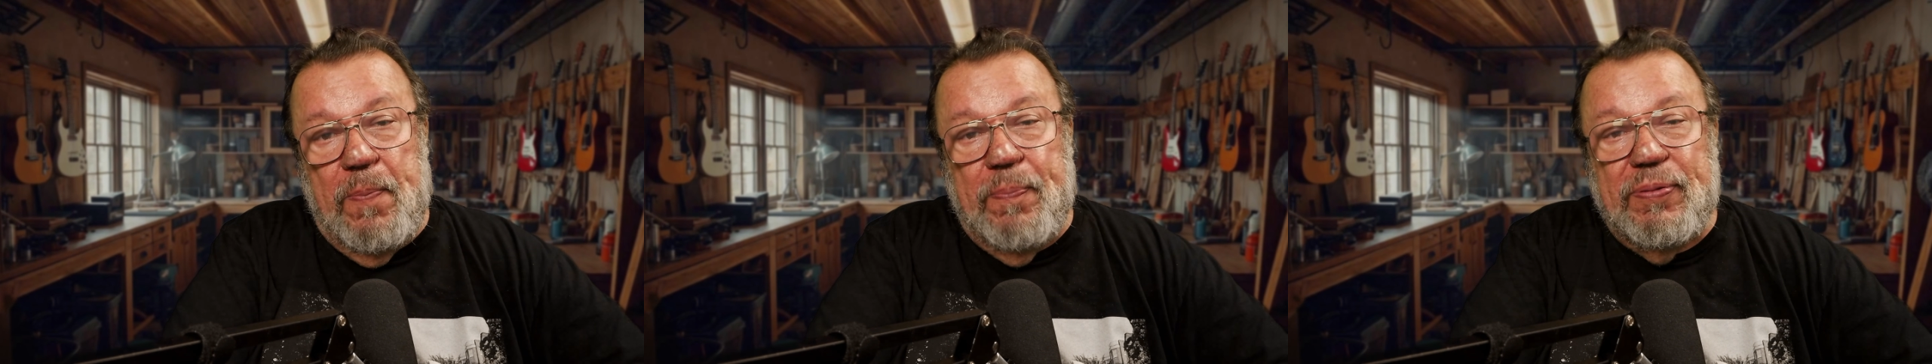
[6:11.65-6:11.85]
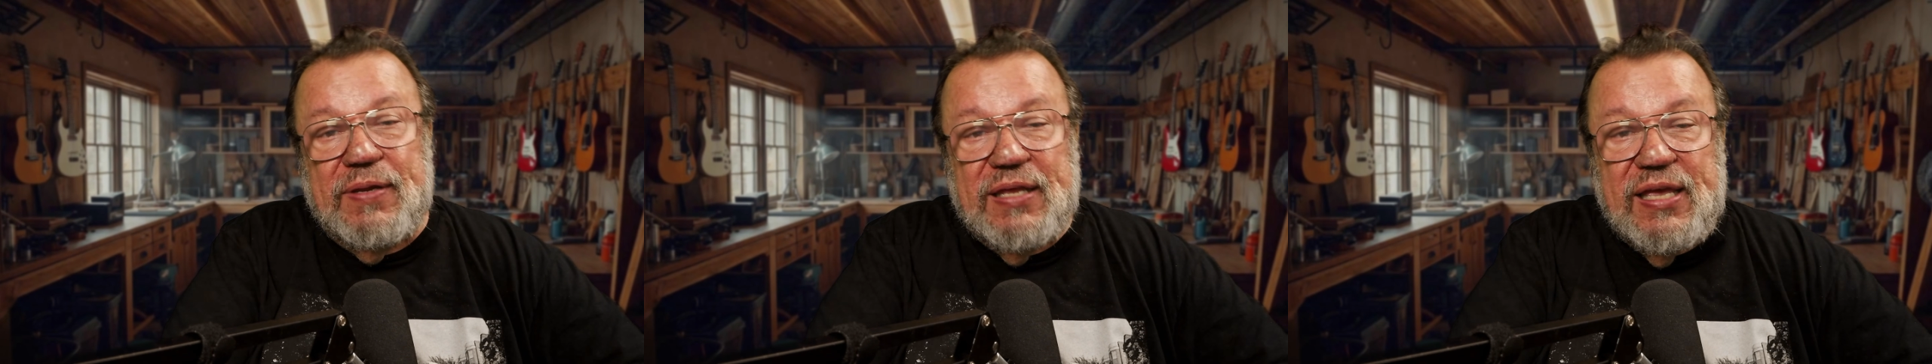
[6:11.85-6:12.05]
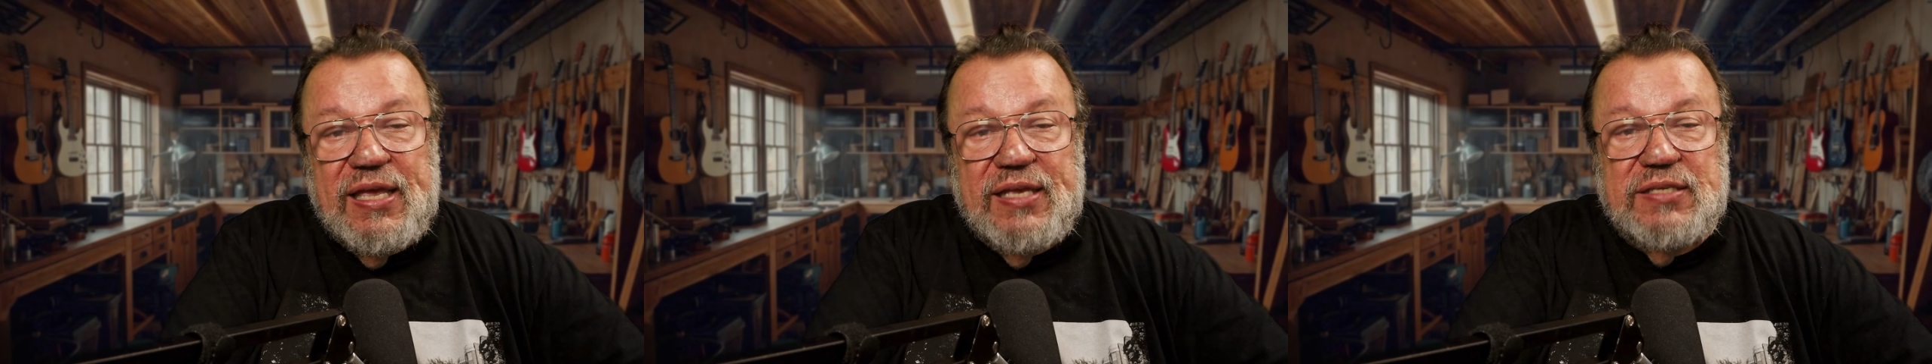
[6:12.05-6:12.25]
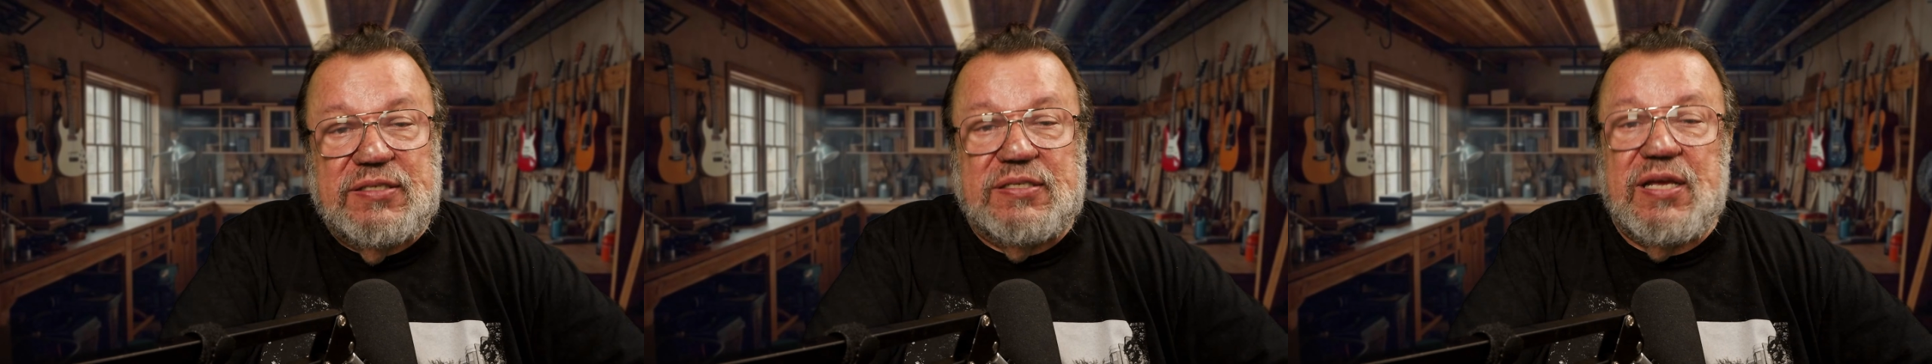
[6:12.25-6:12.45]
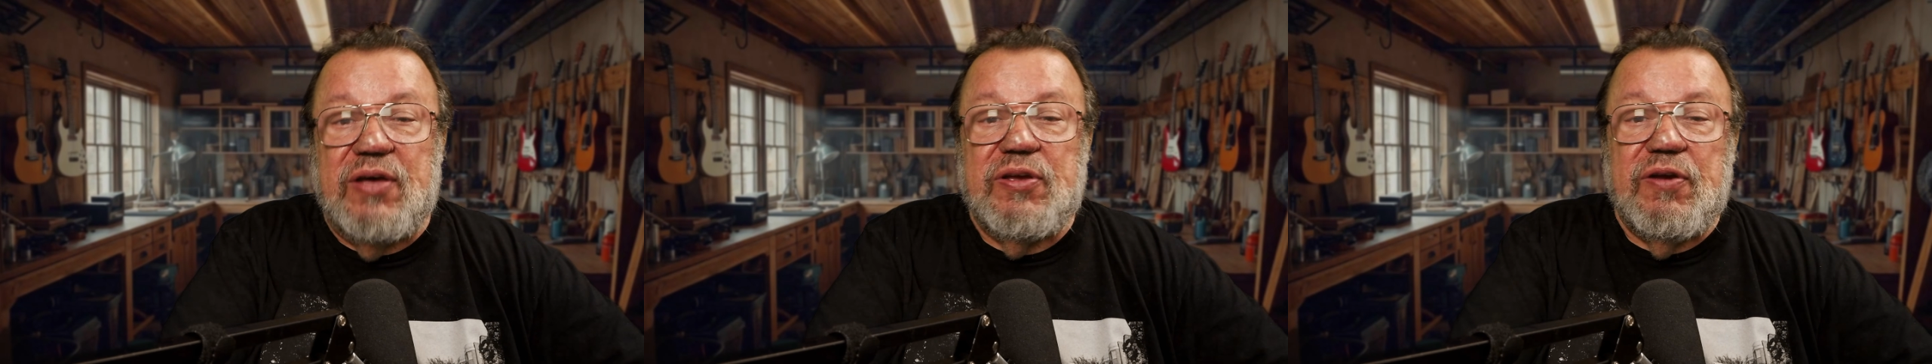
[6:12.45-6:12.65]

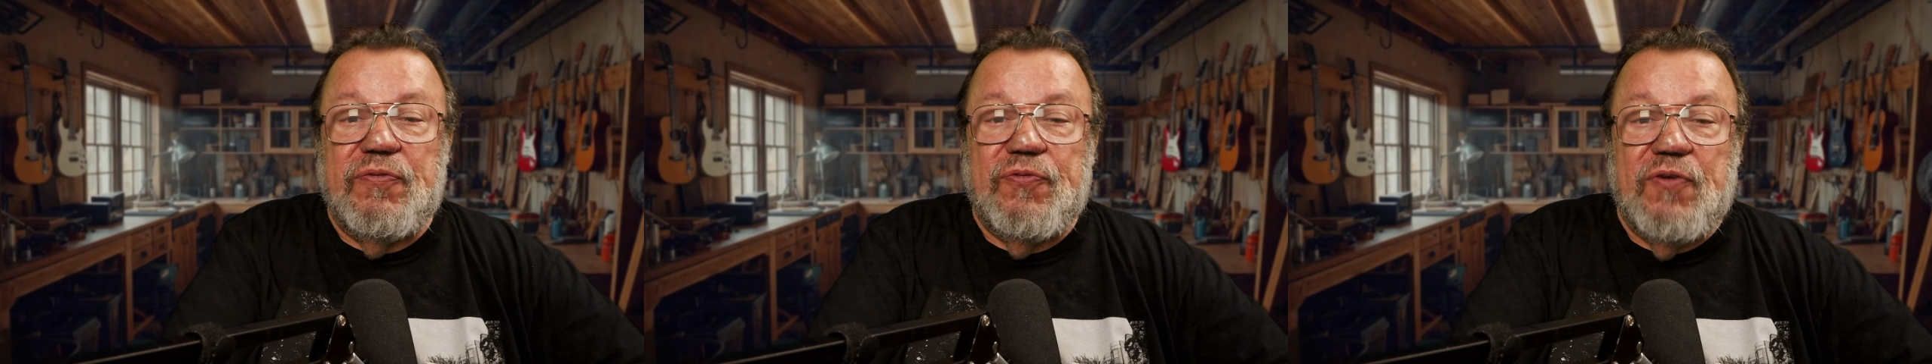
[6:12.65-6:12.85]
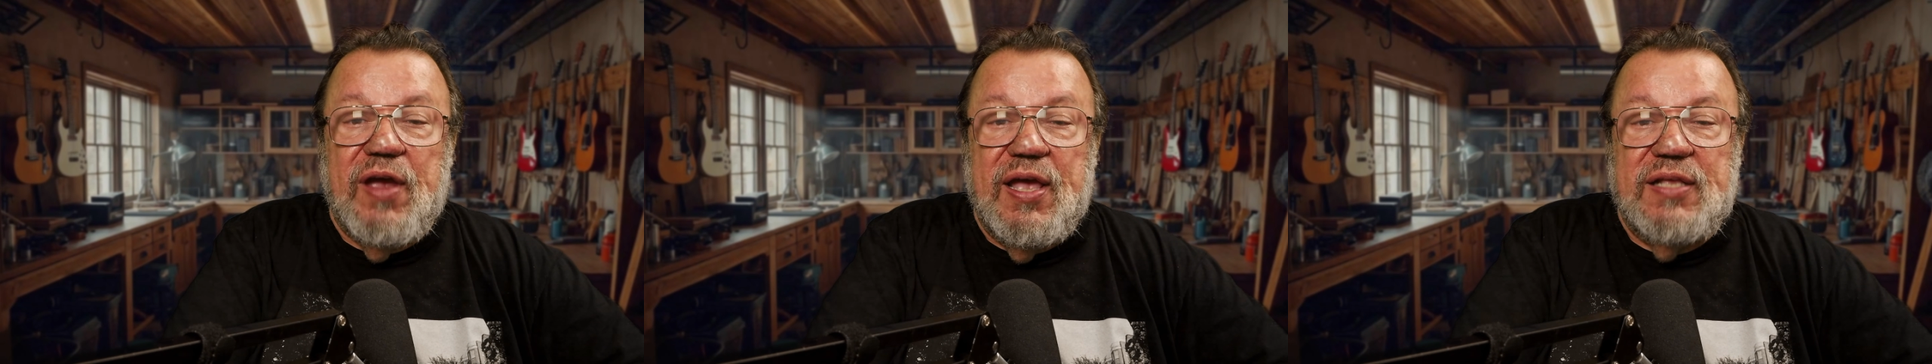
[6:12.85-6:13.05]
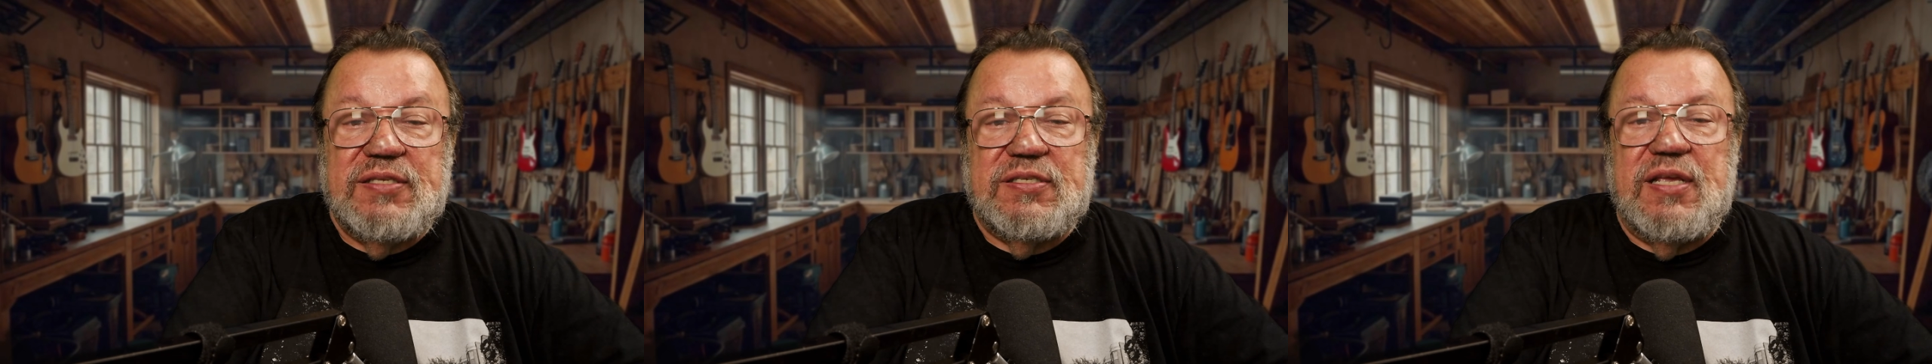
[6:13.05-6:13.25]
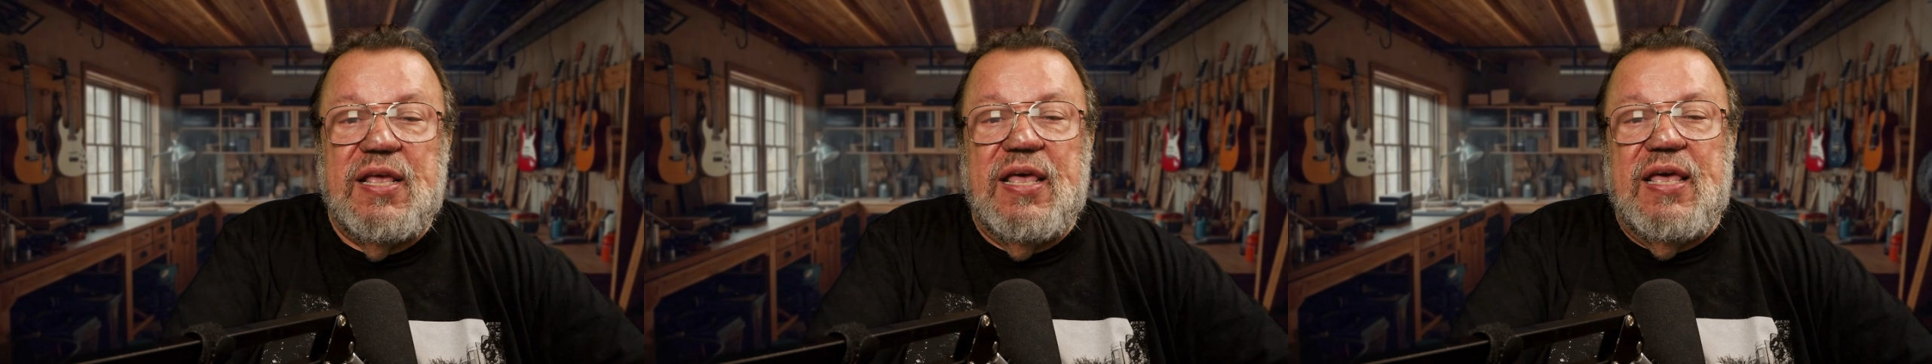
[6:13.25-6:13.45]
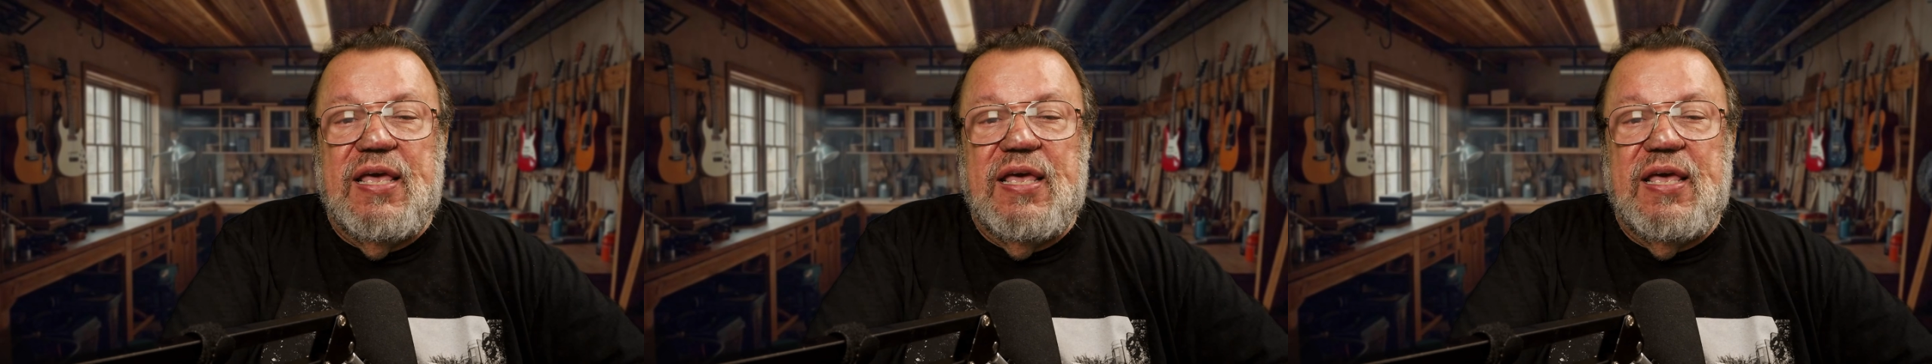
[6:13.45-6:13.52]
please tell your friends,